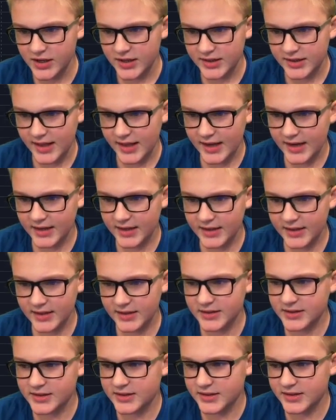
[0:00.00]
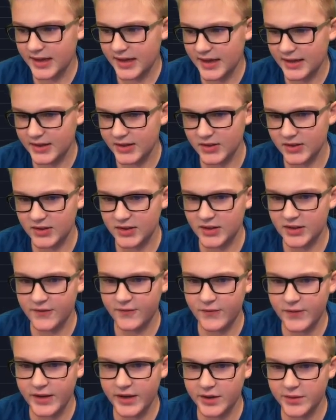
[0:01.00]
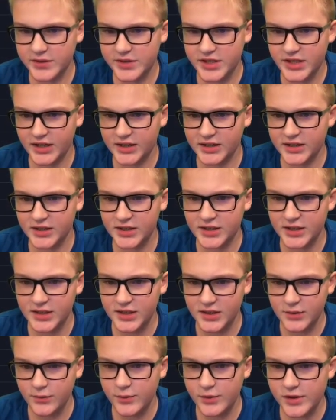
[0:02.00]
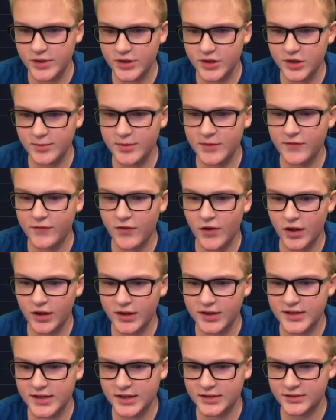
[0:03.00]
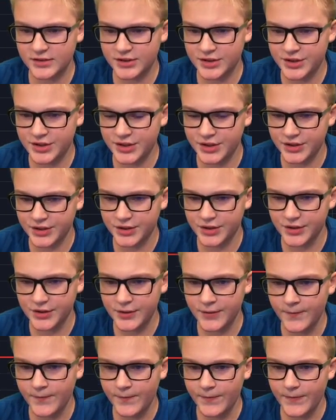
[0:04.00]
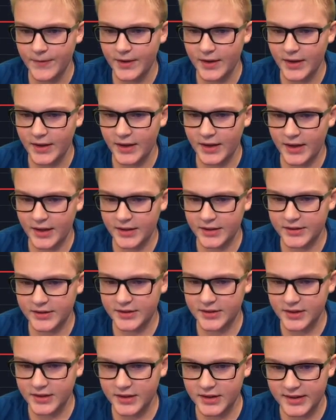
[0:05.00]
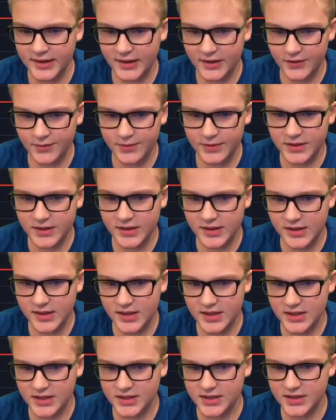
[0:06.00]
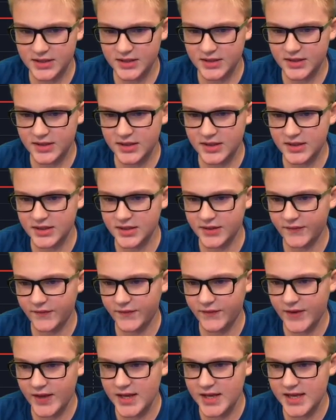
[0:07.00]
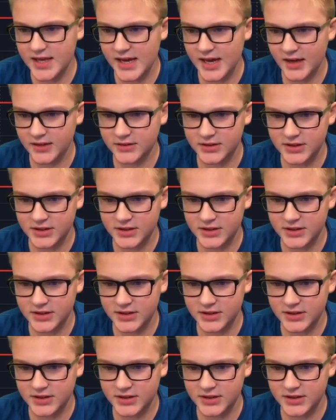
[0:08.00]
That is that if we get rejected, we could be falling down to here, and that would mean that this is a fake out.